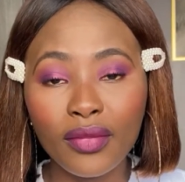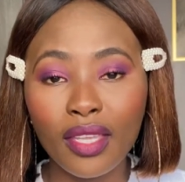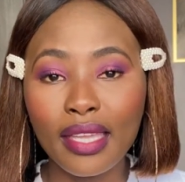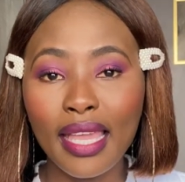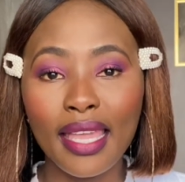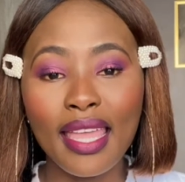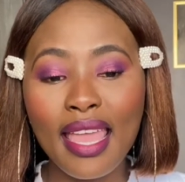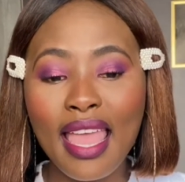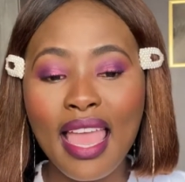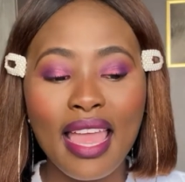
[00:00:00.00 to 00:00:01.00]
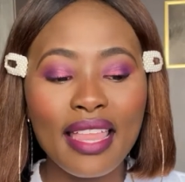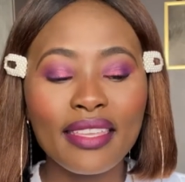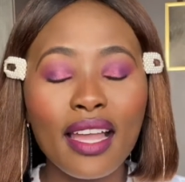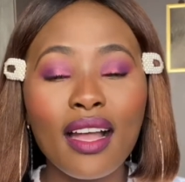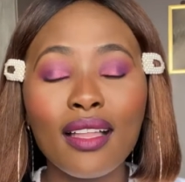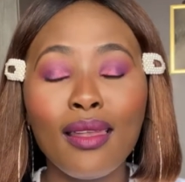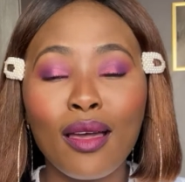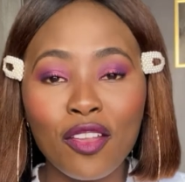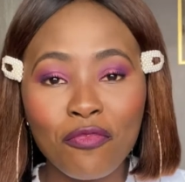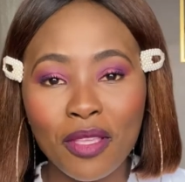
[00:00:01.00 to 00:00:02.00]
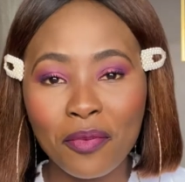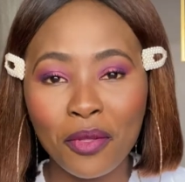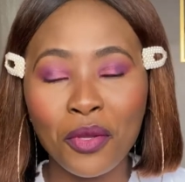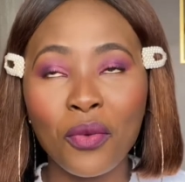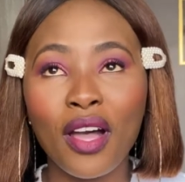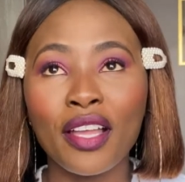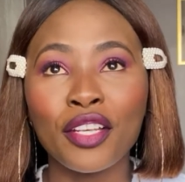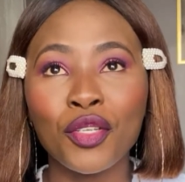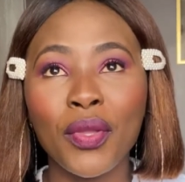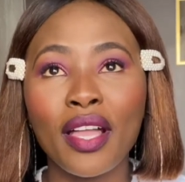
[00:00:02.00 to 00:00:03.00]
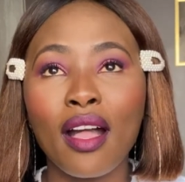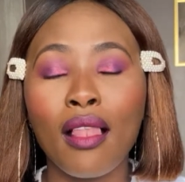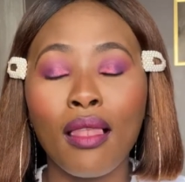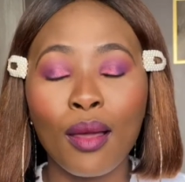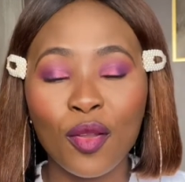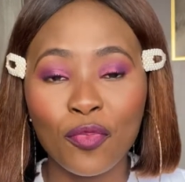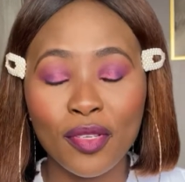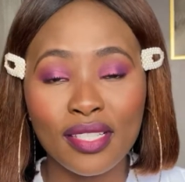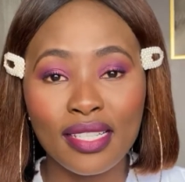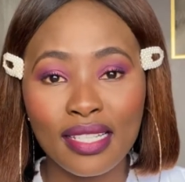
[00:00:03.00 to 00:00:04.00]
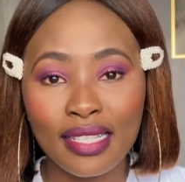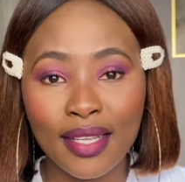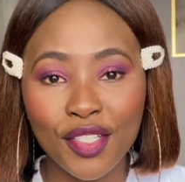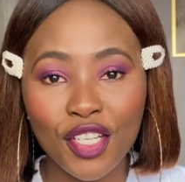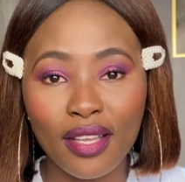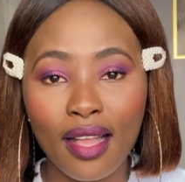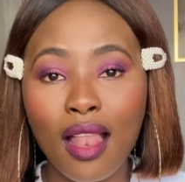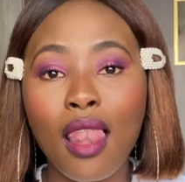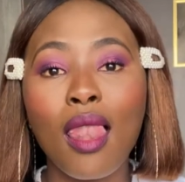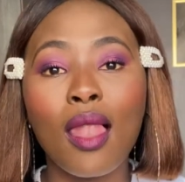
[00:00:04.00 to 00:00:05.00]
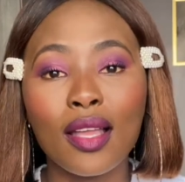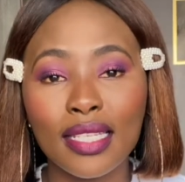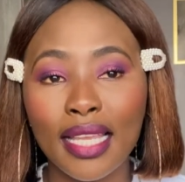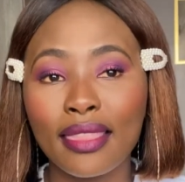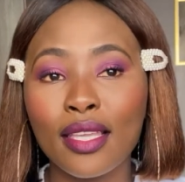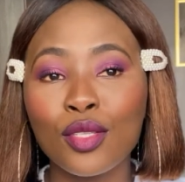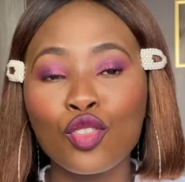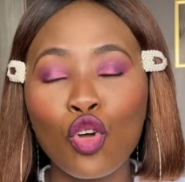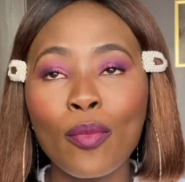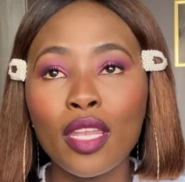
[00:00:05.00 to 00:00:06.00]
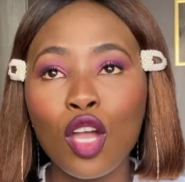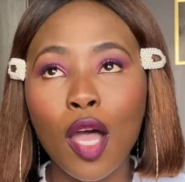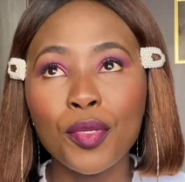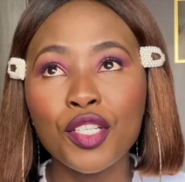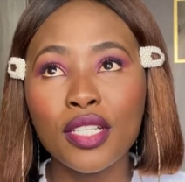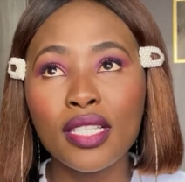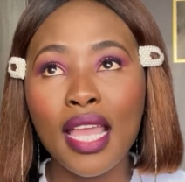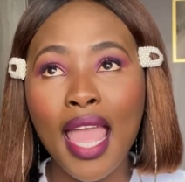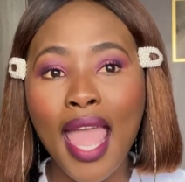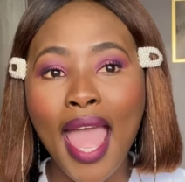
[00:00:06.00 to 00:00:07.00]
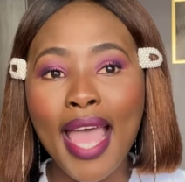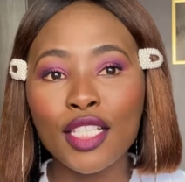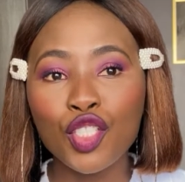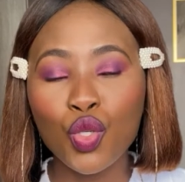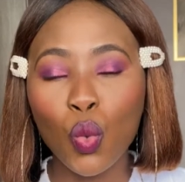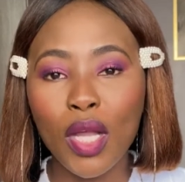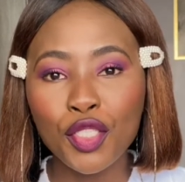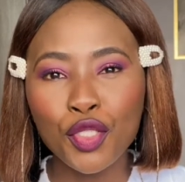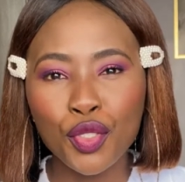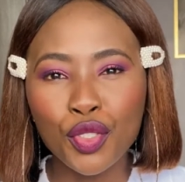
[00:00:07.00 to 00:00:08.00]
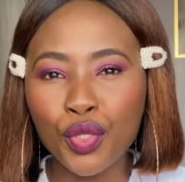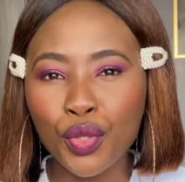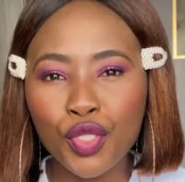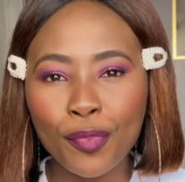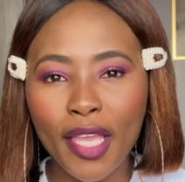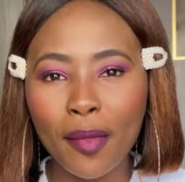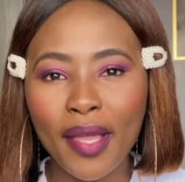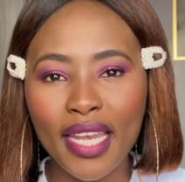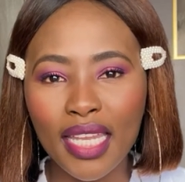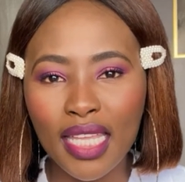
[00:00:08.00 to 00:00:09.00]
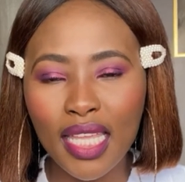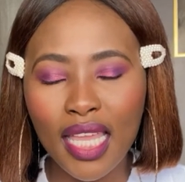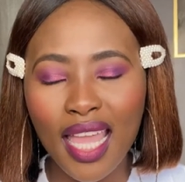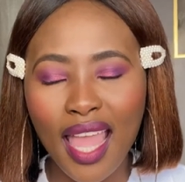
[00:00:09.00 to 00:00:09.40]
Okay, there are a lot of people who are doing a lot of businesses out here, a lot. Like, there's so many options as to what to do to make money,